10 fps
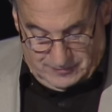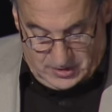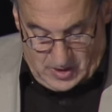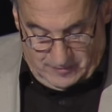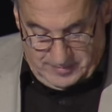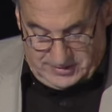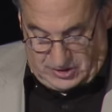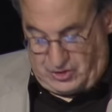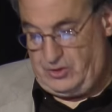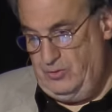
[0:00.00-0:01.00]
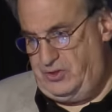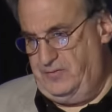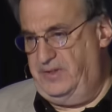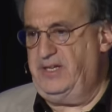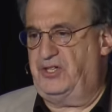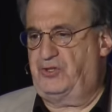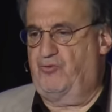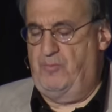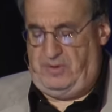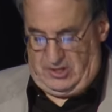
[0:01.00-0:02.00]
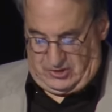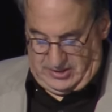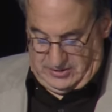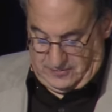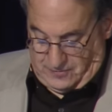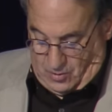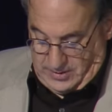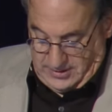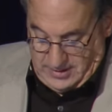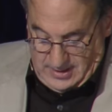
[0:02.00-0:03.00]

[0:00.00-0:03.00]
a government exclusively and scrupulously devoted